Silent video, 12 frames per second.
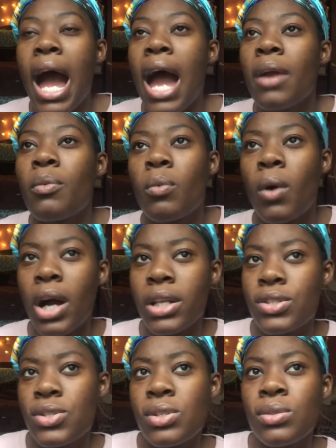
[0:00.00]
I
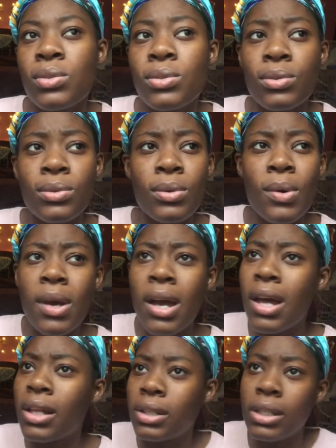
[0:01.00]
want to
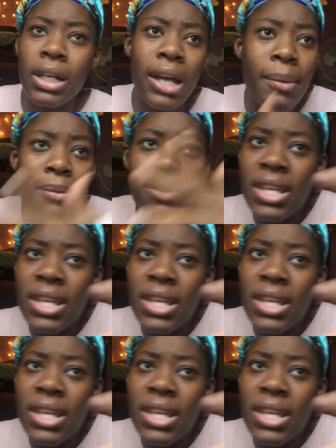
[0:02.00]
look up